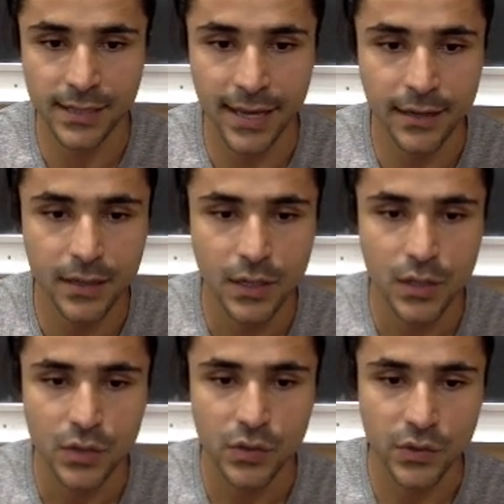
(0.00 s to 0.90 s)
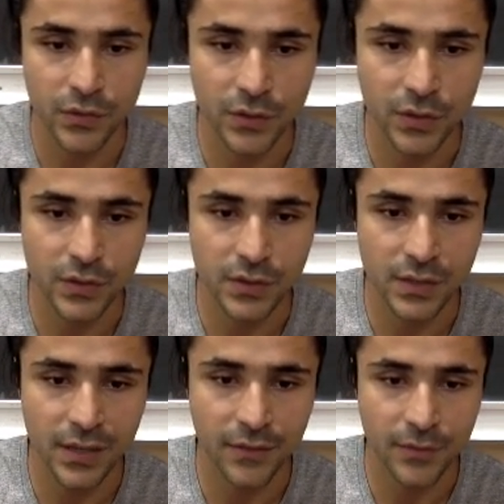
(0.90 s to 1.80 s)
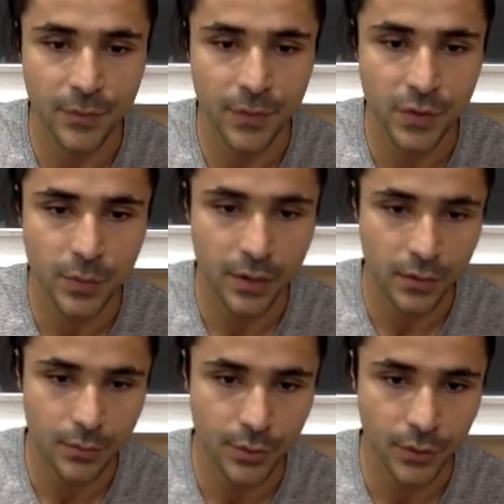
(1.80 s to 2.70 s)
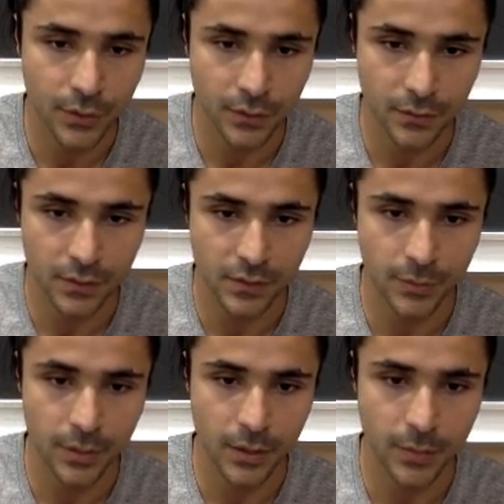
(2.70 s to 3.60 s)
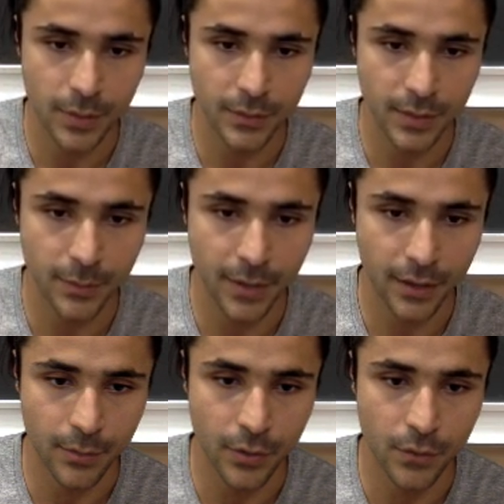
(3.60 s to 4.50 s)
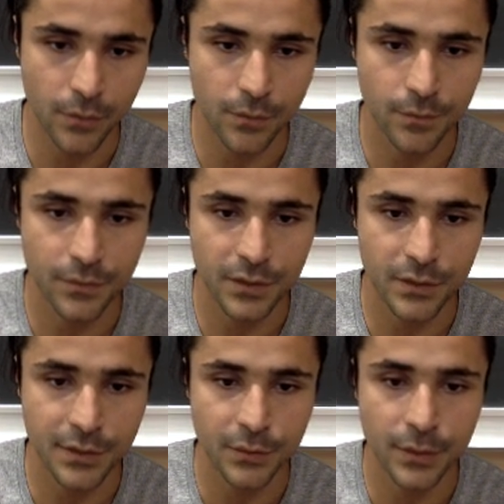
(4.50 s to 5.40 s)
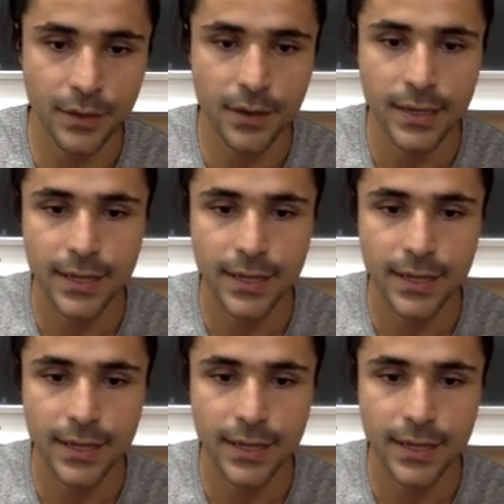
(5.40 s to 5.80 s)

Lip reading: Again, so if you can see that from this part of the protein, this is a polypeptide backbone, the green one,